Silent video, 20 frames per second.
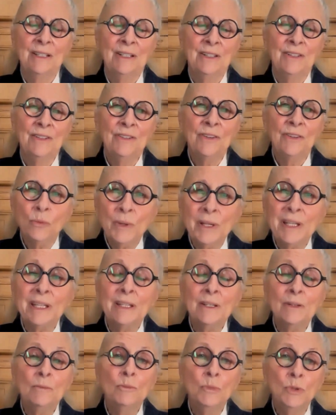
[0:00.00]
so we
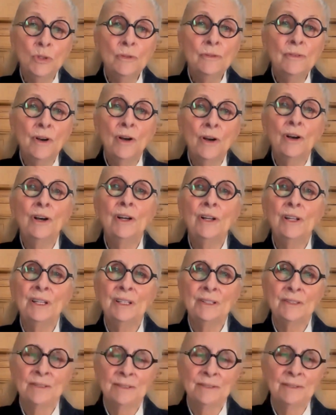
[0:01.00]
can move
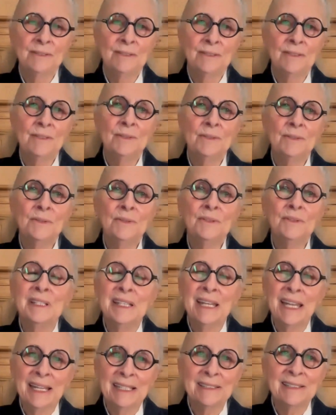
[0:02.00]
on to the
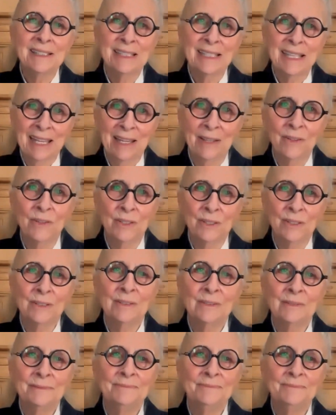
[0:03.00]
next encounter.